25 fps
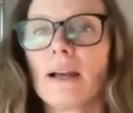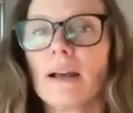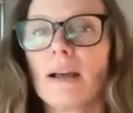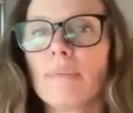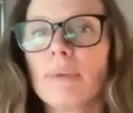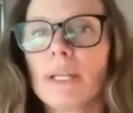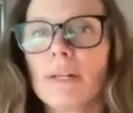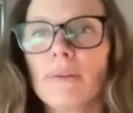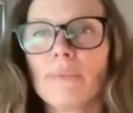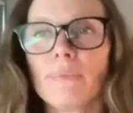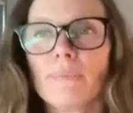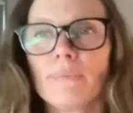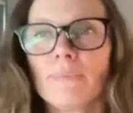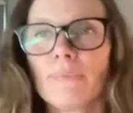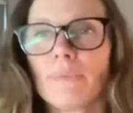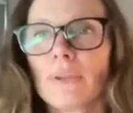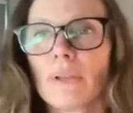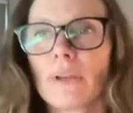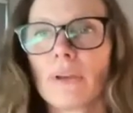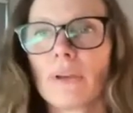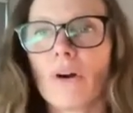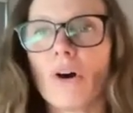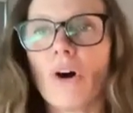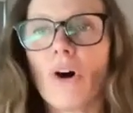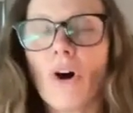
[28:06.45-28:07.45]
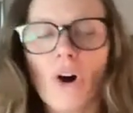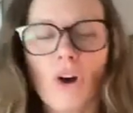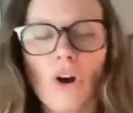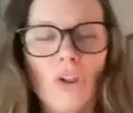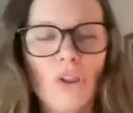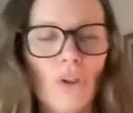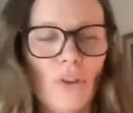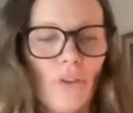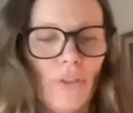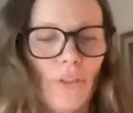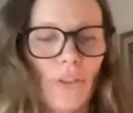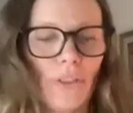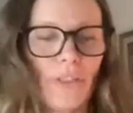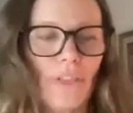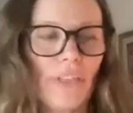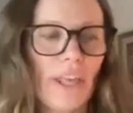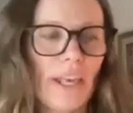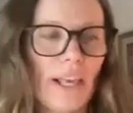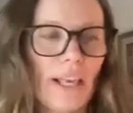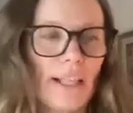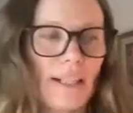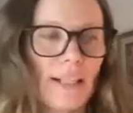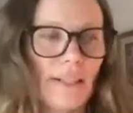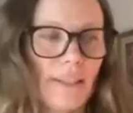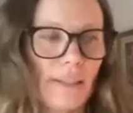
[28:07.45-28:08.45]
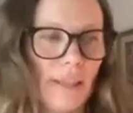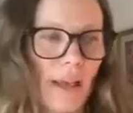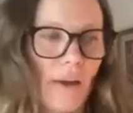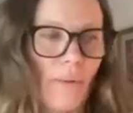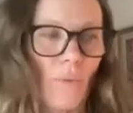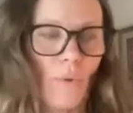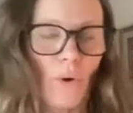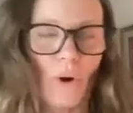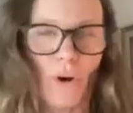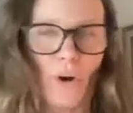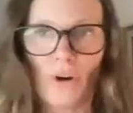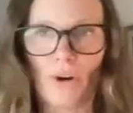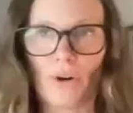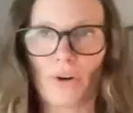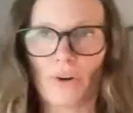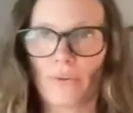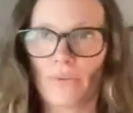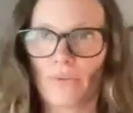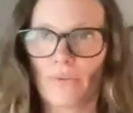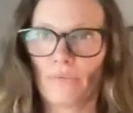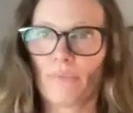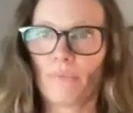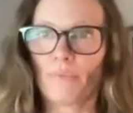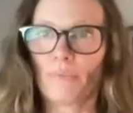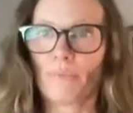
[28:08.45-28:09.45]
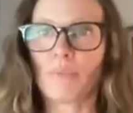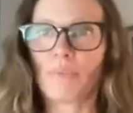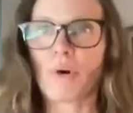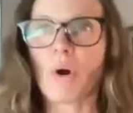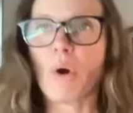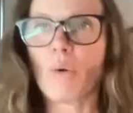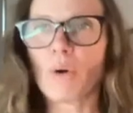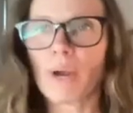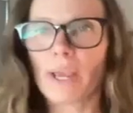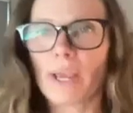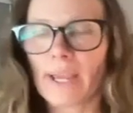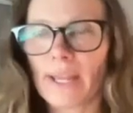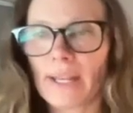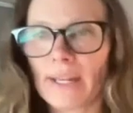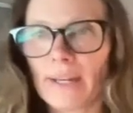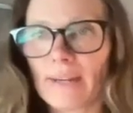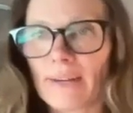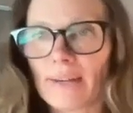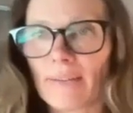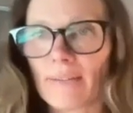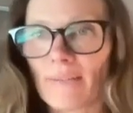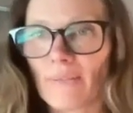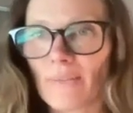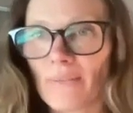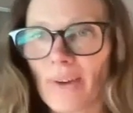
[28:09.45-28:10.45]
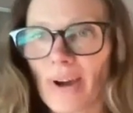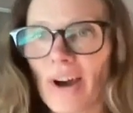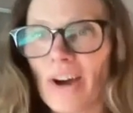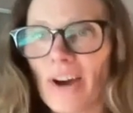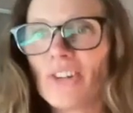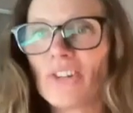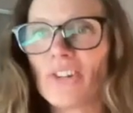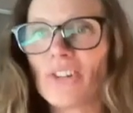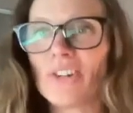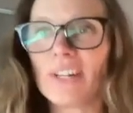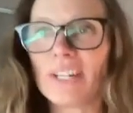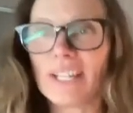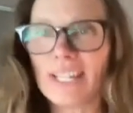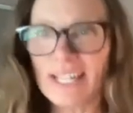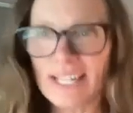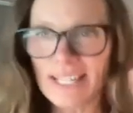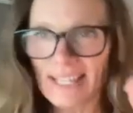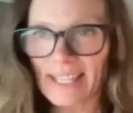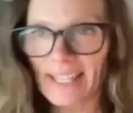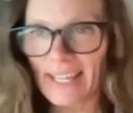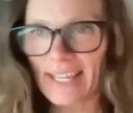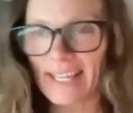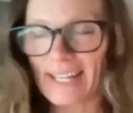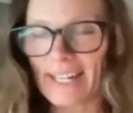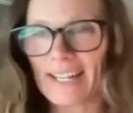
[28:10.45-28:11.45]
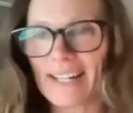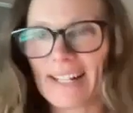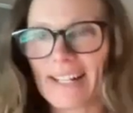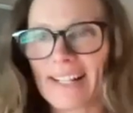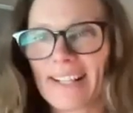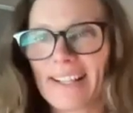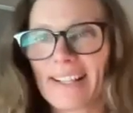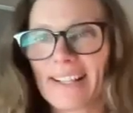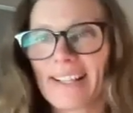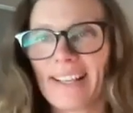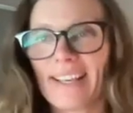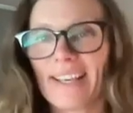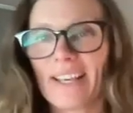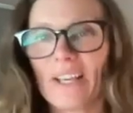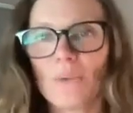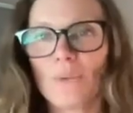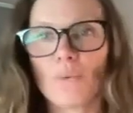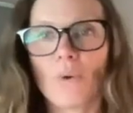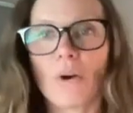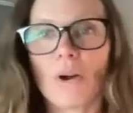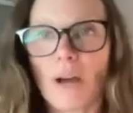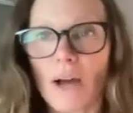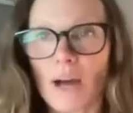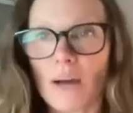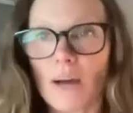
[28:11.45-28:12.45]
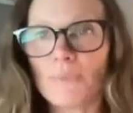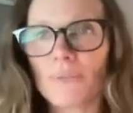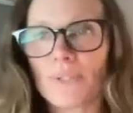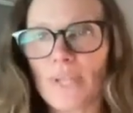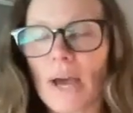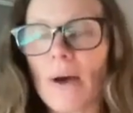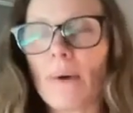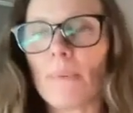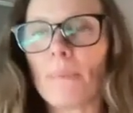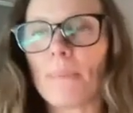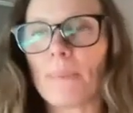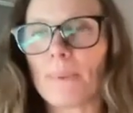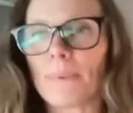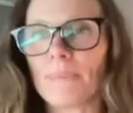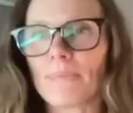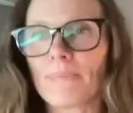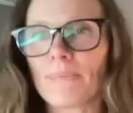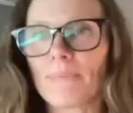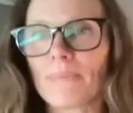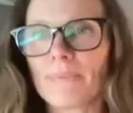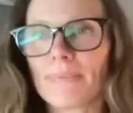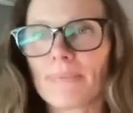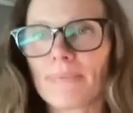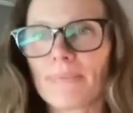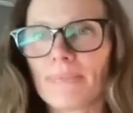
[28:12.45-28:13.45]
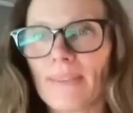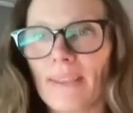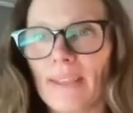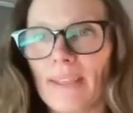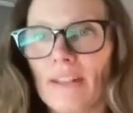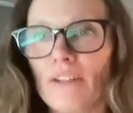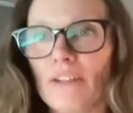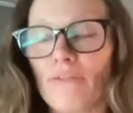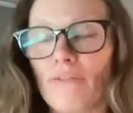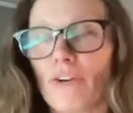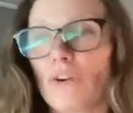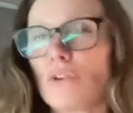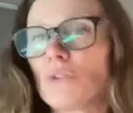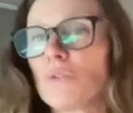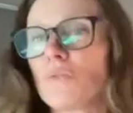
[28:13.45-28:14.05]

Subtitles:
I mean, all of the things that were broken underneath it is what comes out in the